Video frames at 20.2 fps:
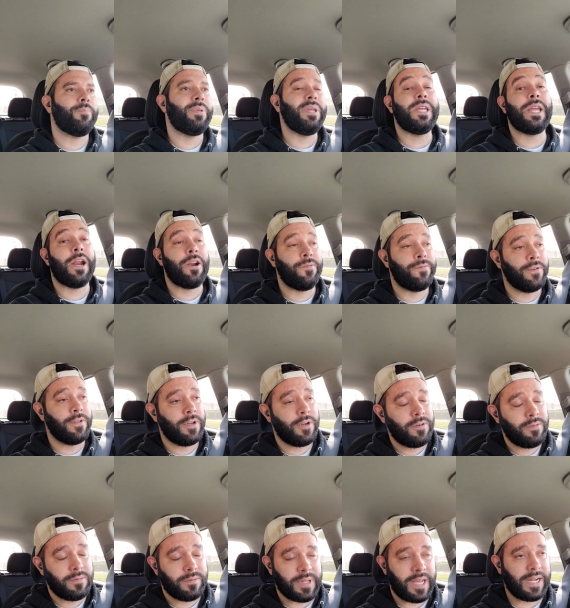be careful
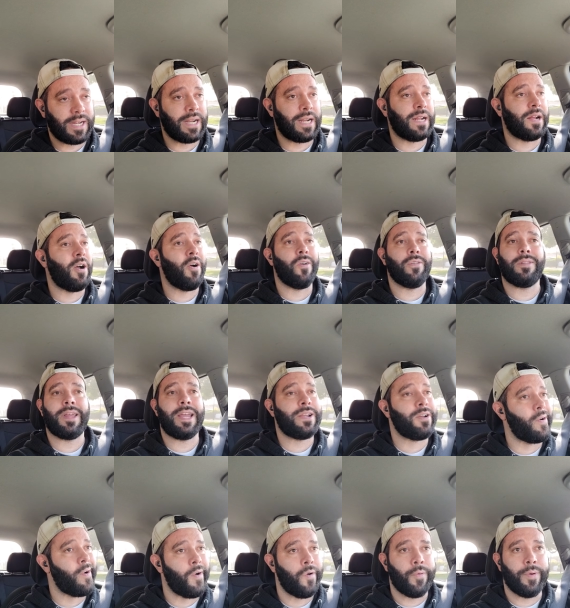though, like uh,
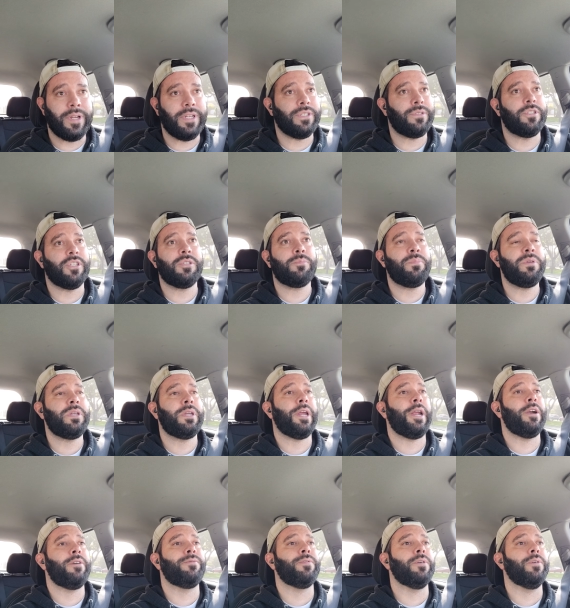like always. Just be
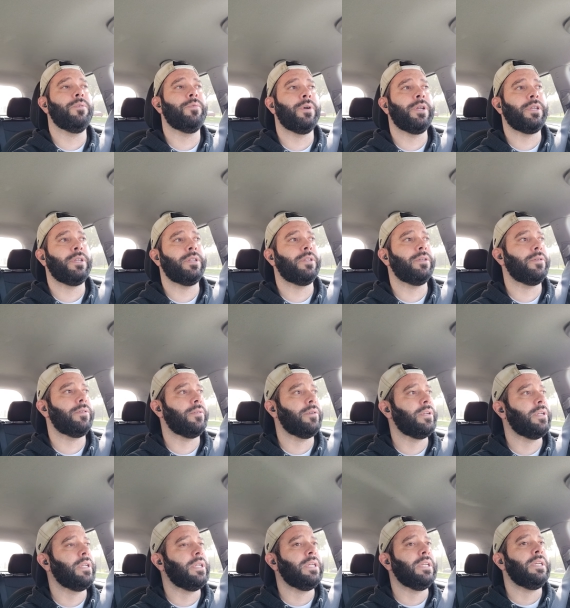careful what you do.
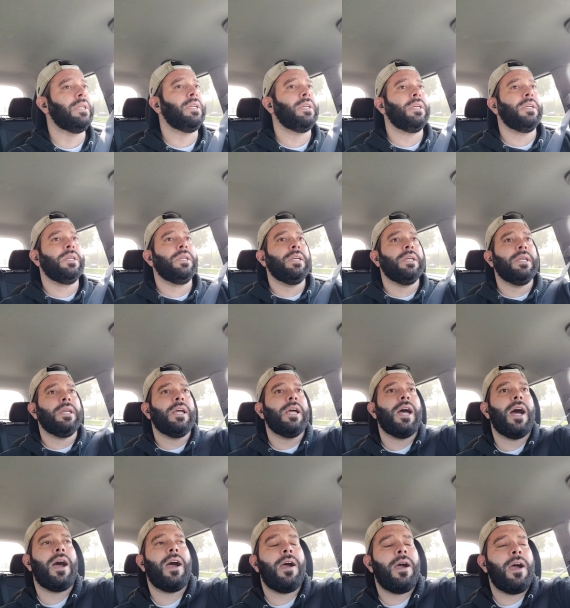
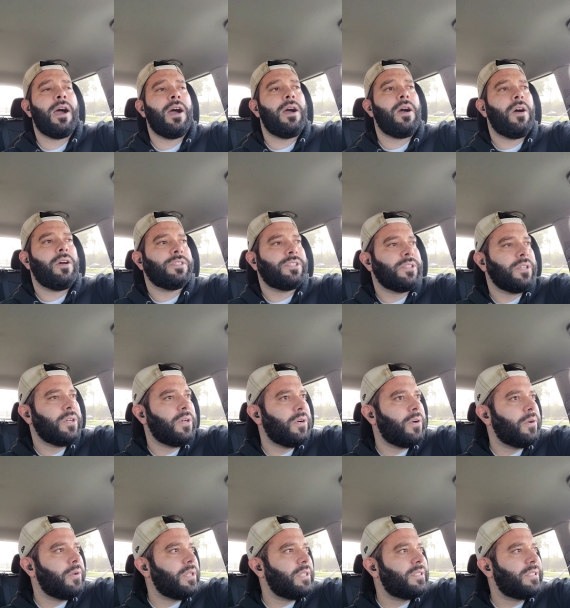Uh,
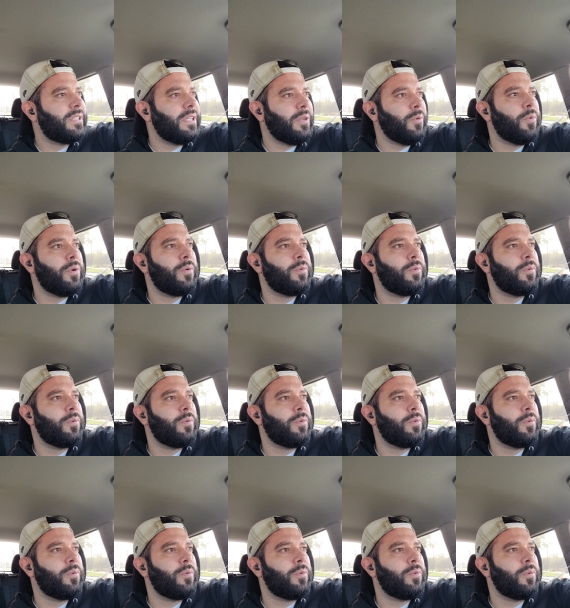also, let's see.